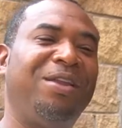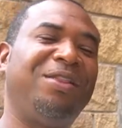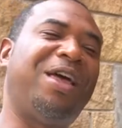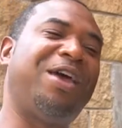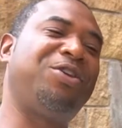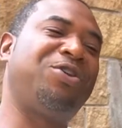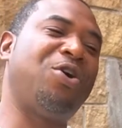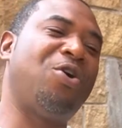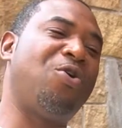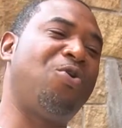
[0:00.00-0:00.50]

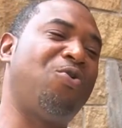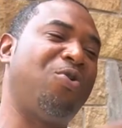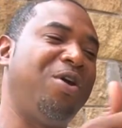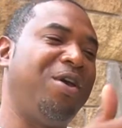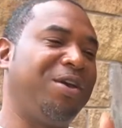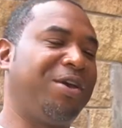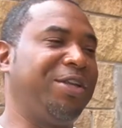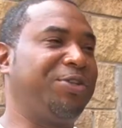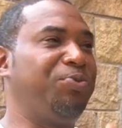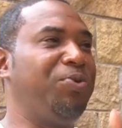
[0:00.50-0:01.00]
Like, yo,
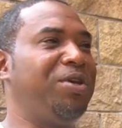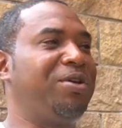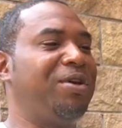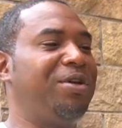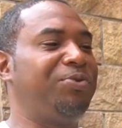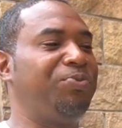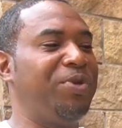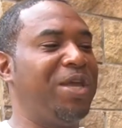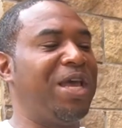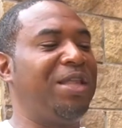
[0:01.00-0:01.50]

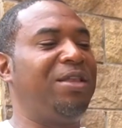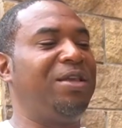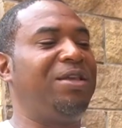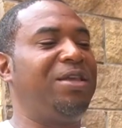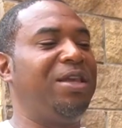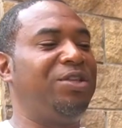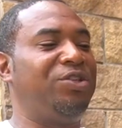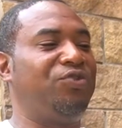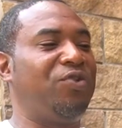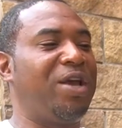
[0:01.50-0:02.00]
because we had to
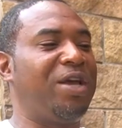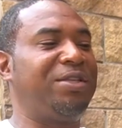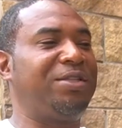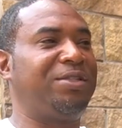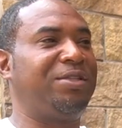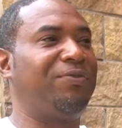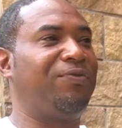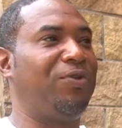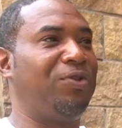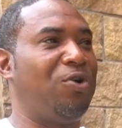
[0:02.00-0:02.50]
get
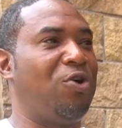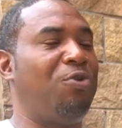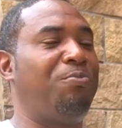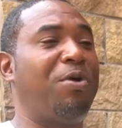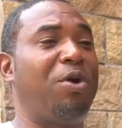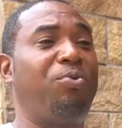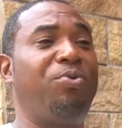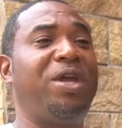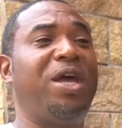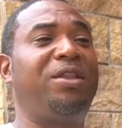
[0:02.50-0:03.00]
dressed for
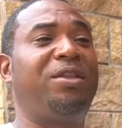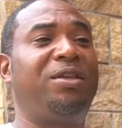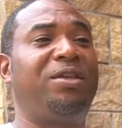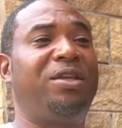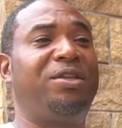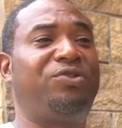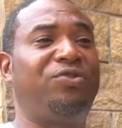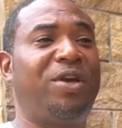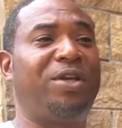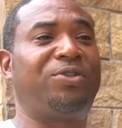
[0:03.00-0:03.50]
Laurinberg. We had to
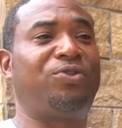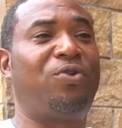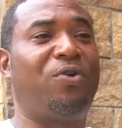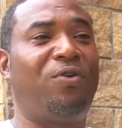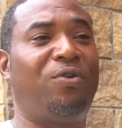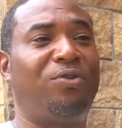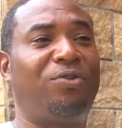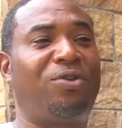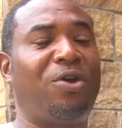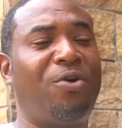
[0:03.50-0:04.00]
get dressed
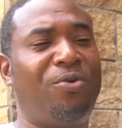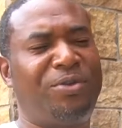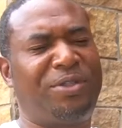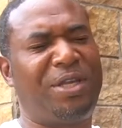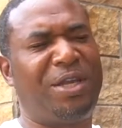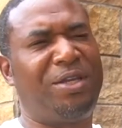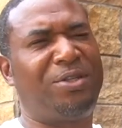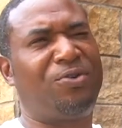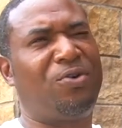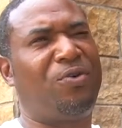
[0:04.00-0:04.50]
on
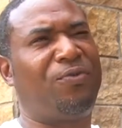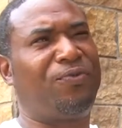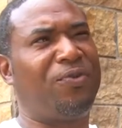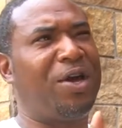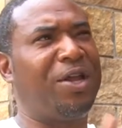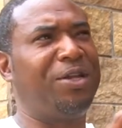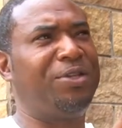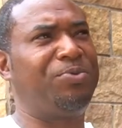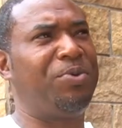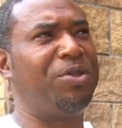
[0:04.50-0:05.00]
Thursdays or
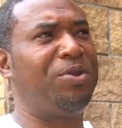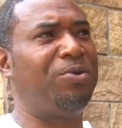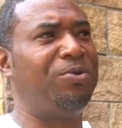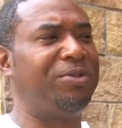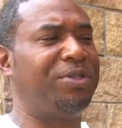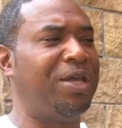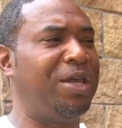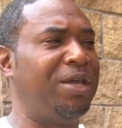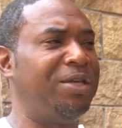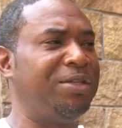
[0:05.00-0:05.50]
Fridays, one of
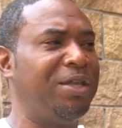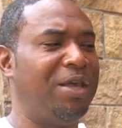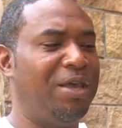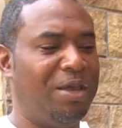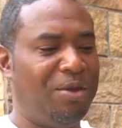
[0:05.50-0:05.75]
those days.